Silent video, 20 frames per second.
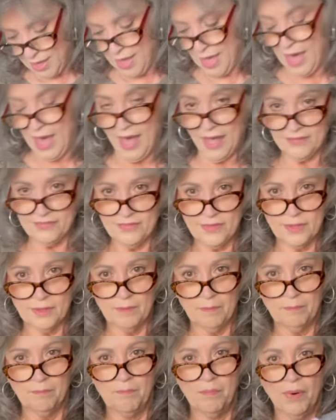At the
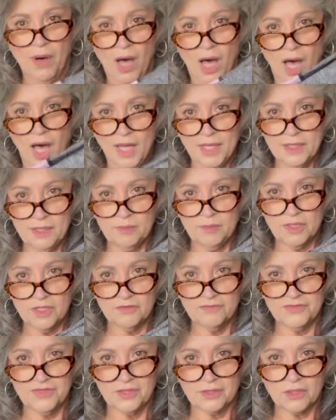bottom
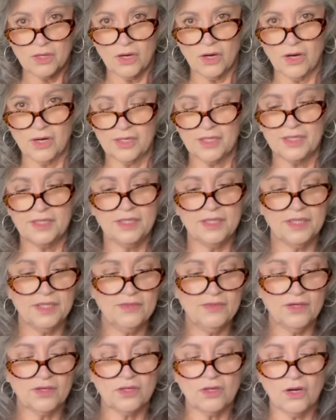of the cardigan,
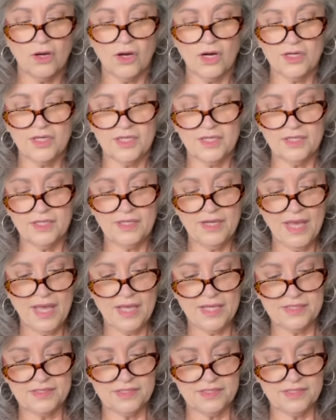the cardigan has